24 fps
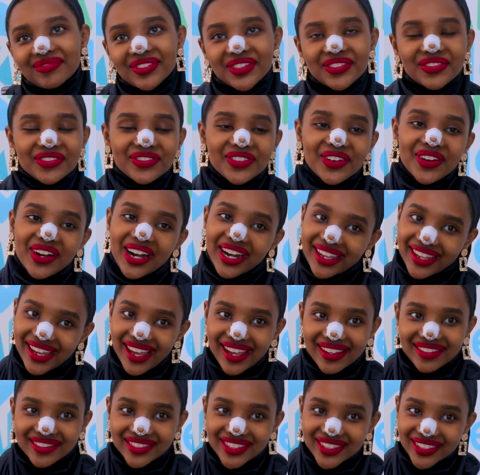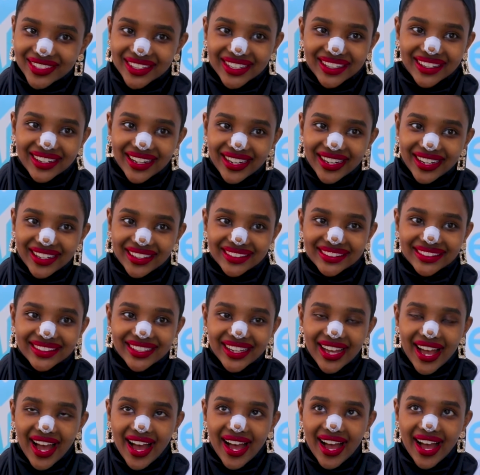Before I came to Iran,
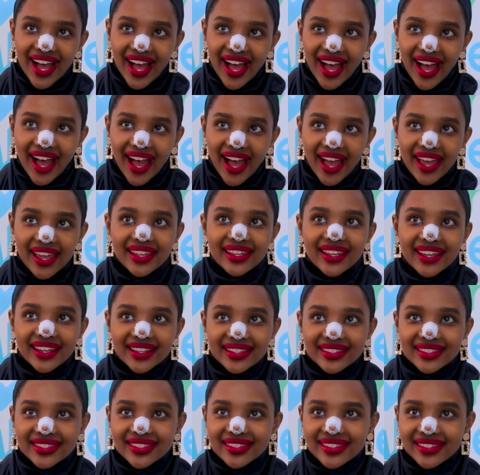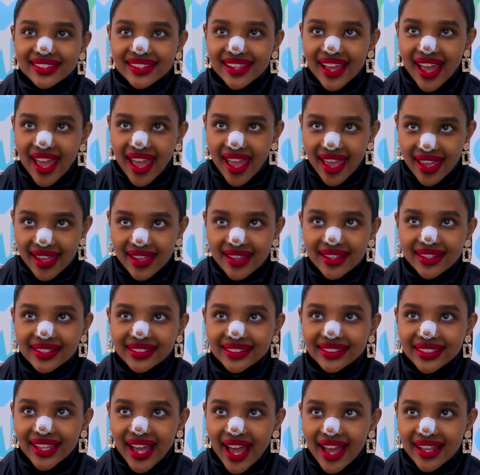I can
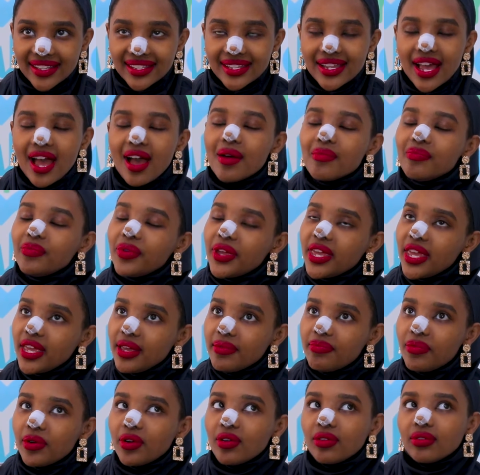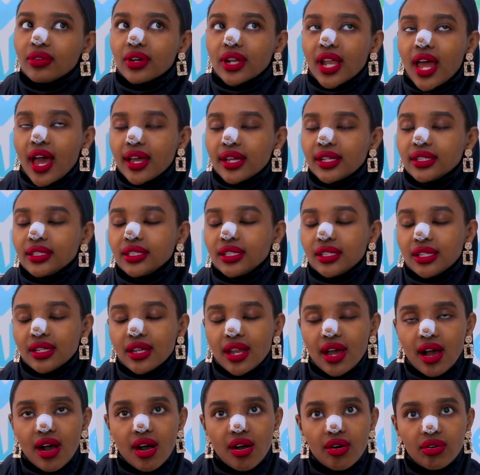say that people were like,
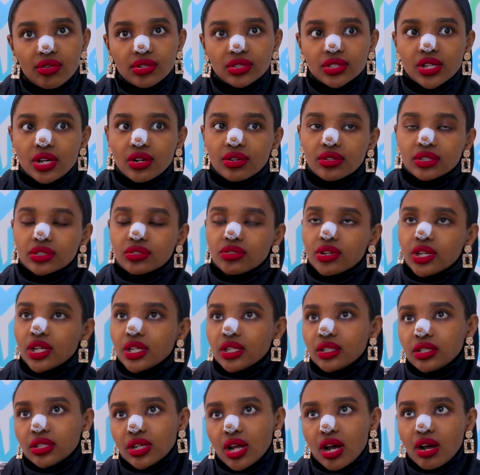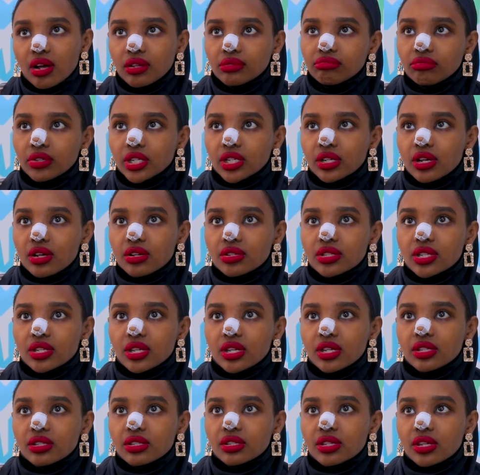no, don't go to Iran because
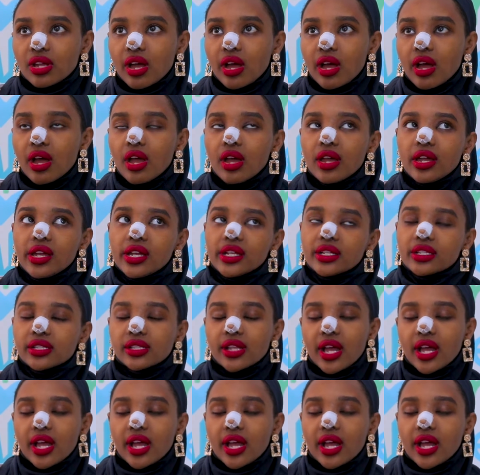it's